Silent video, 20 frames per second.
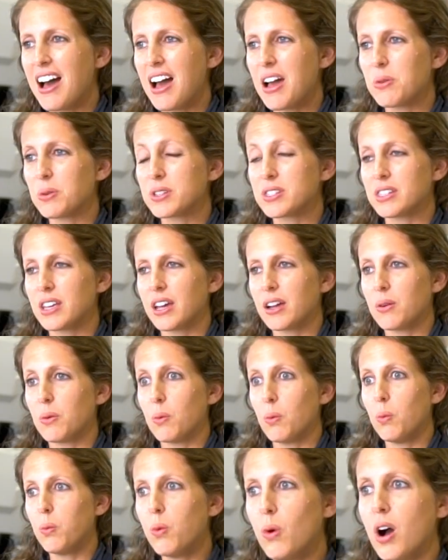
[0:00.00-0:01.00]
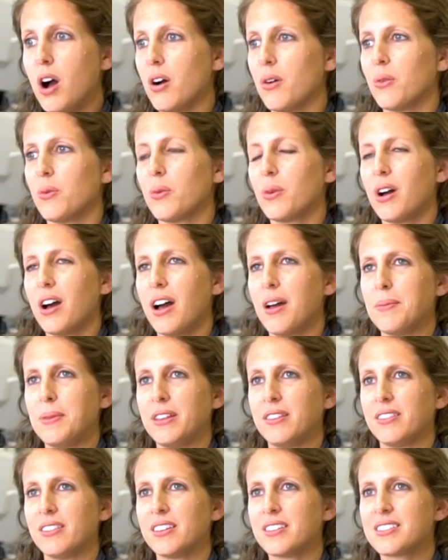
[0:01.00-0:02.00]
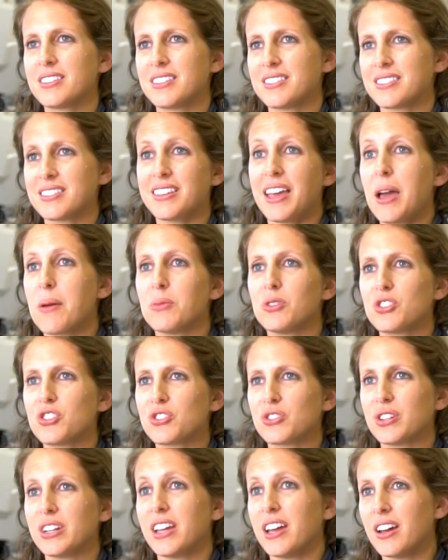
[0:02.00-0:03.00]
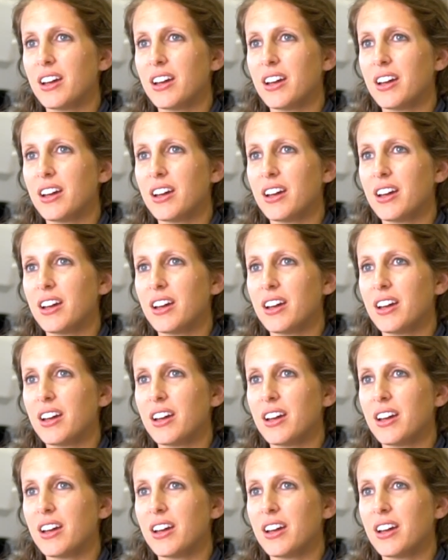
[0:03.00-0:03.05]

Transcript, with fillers: I was like, whoa, I mean, this is chemistry